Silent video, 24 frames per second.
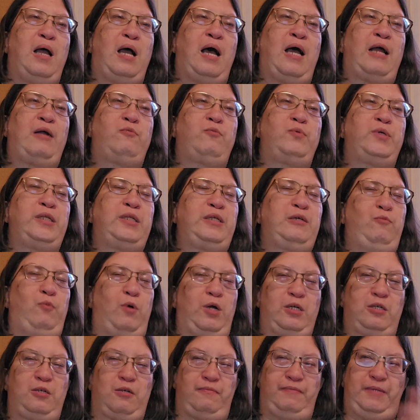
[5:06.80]
I really
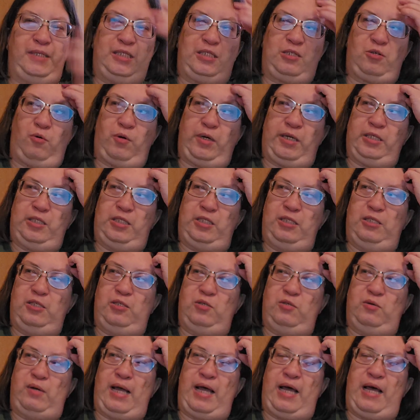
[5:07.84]
wonder if he's going
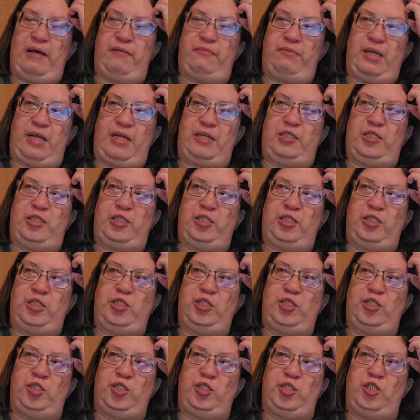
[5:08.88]
to have that
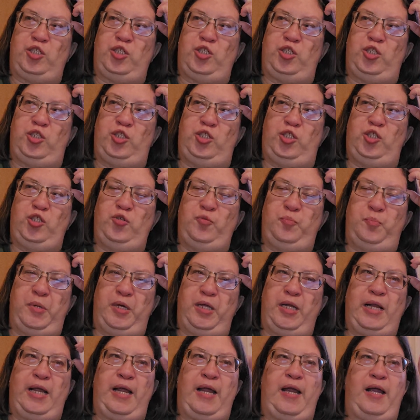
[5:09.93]

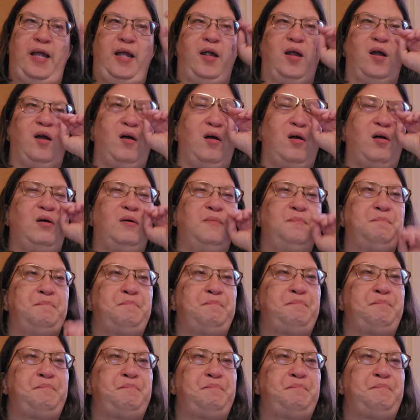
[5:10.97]
stupid hair.